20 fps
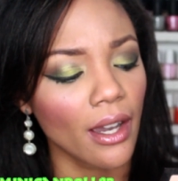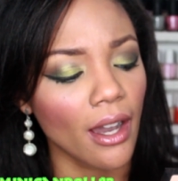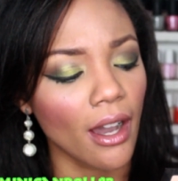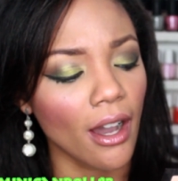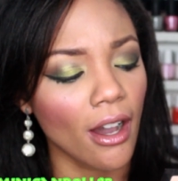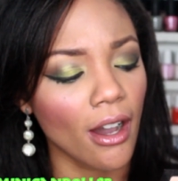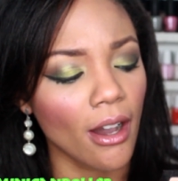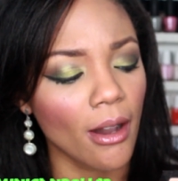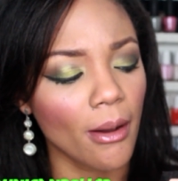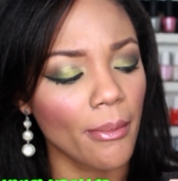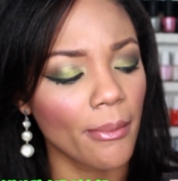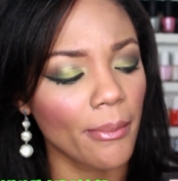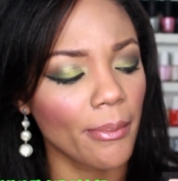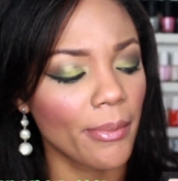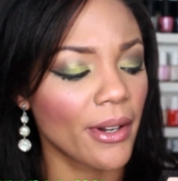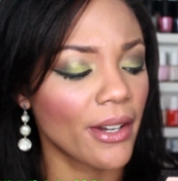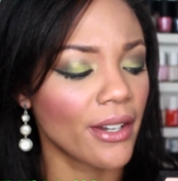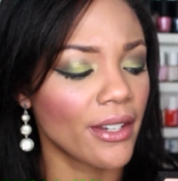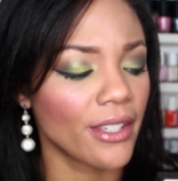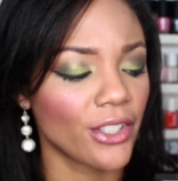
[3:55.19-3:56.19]

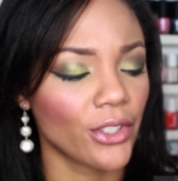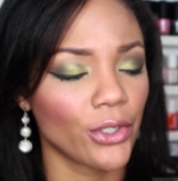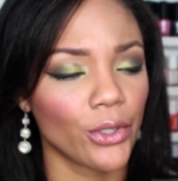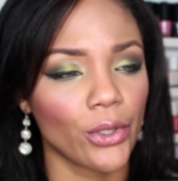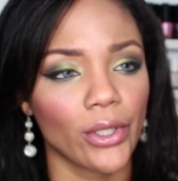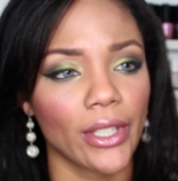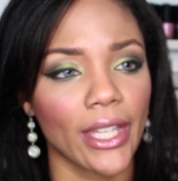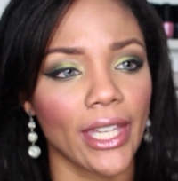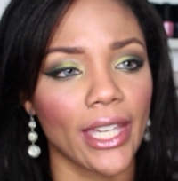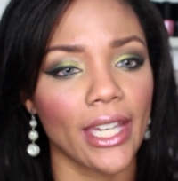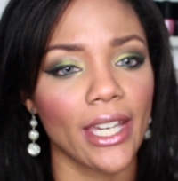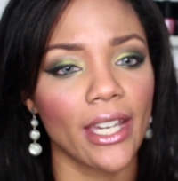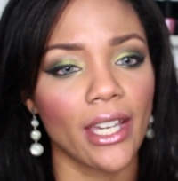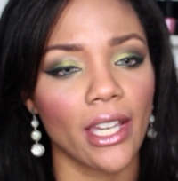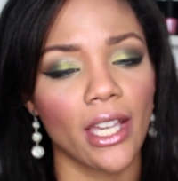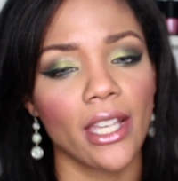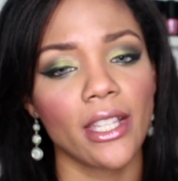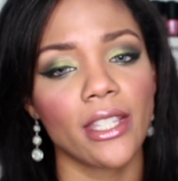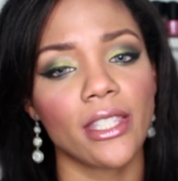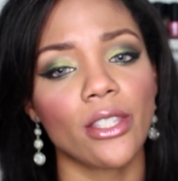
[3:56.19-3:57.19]
But you know, like,
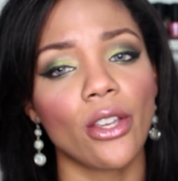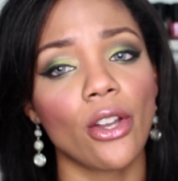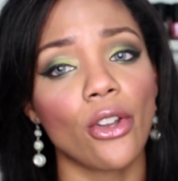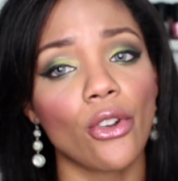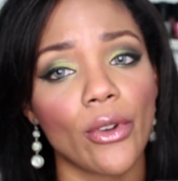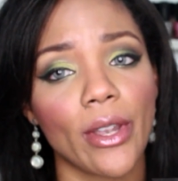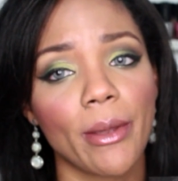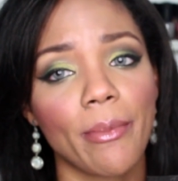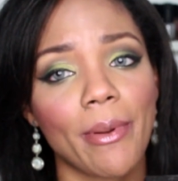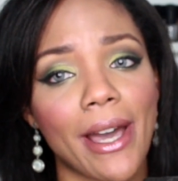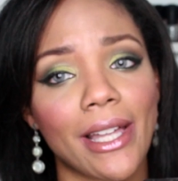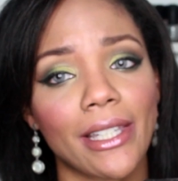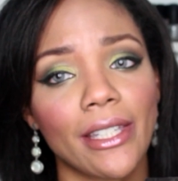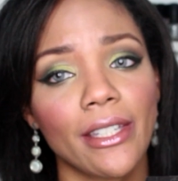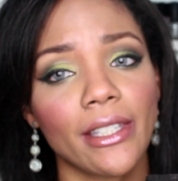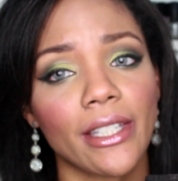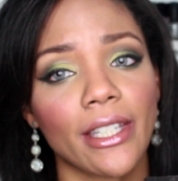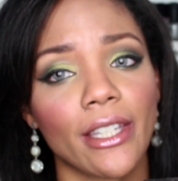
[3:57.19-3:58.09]
it's a great palette.